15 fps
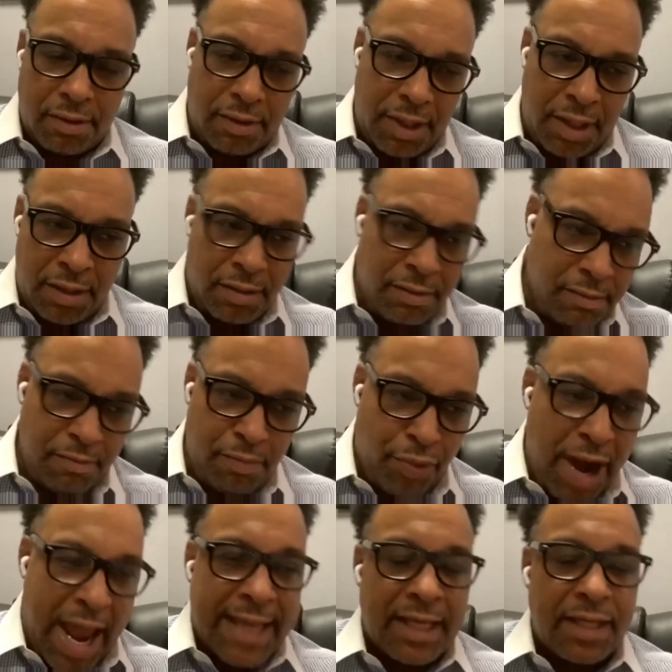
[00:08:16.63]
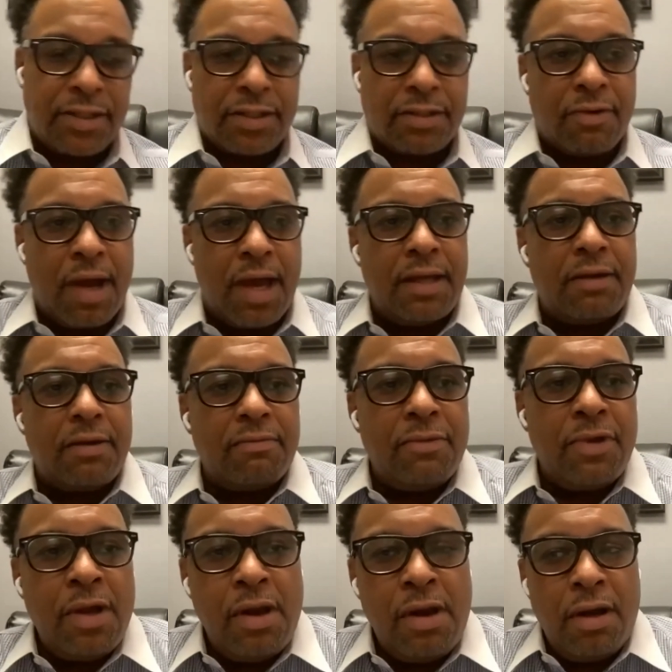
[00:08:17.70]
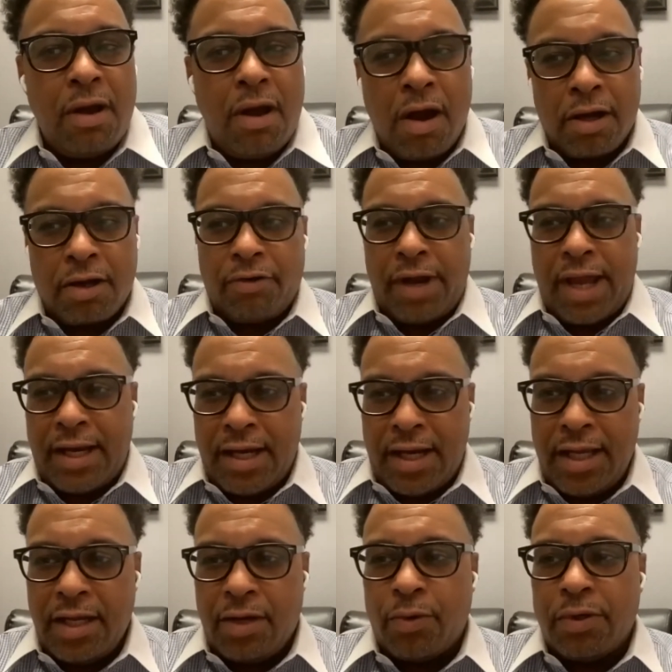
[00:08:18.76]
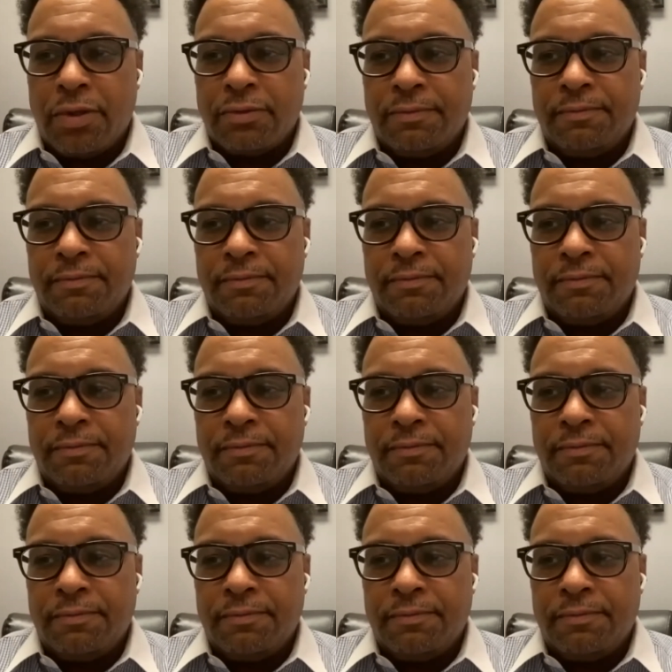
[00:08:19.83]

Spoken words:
in brackets, right, are created equal,